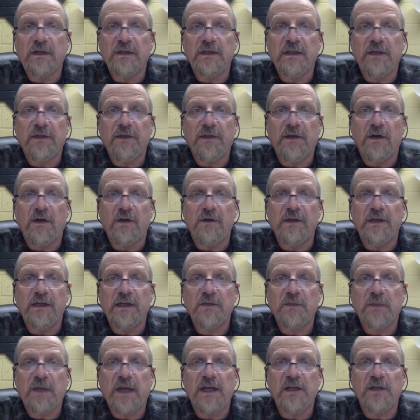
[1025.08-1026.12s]
he thought the
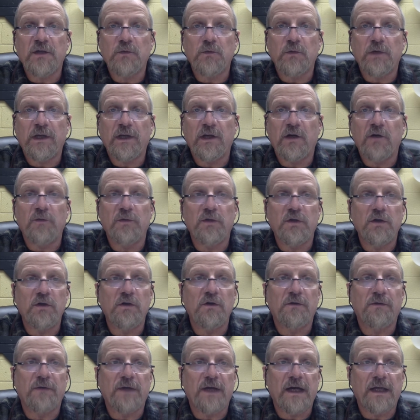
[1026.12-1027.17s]
expansion would help
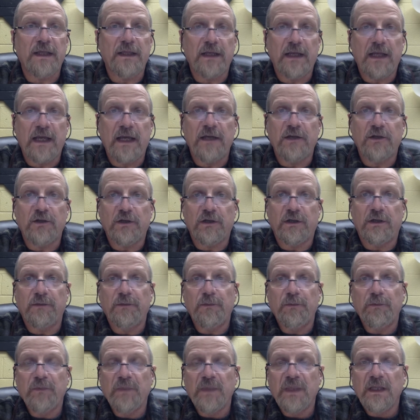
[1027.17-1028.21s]
unify the nation.
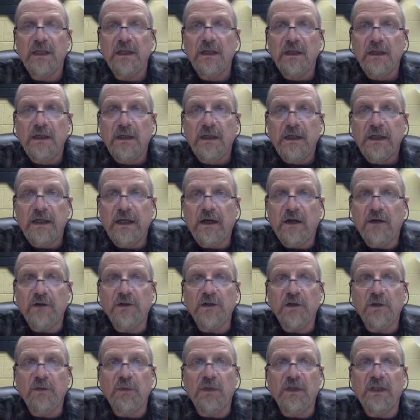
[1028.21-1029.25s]
He
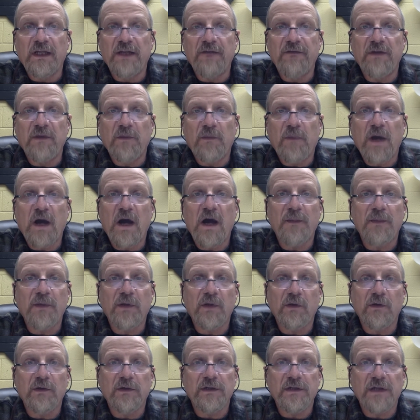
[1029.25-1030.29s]
also believed that
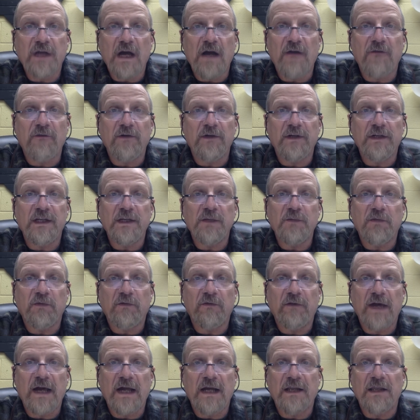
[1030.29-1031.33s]
popular sovereignty
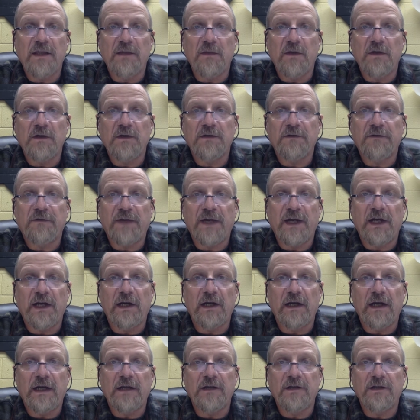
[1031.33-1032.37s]
provided the most
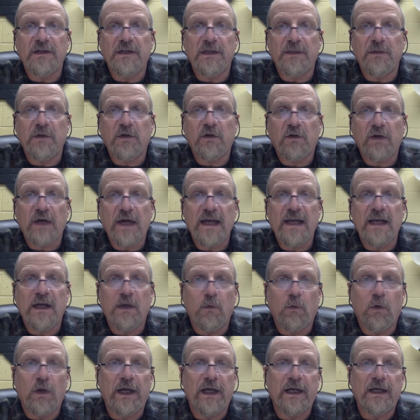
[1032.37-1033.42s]
fair and democratic
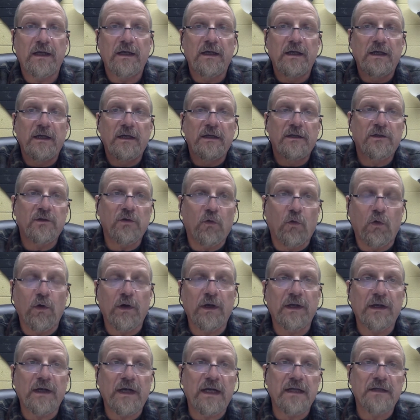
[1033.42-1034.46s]
way to
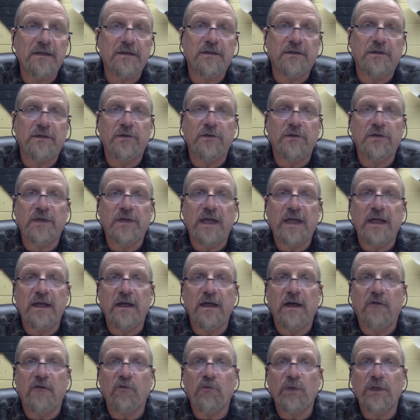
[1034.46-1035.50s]
organize the new state
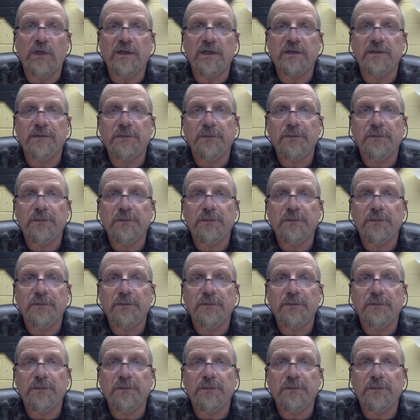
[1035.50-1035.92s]
governments.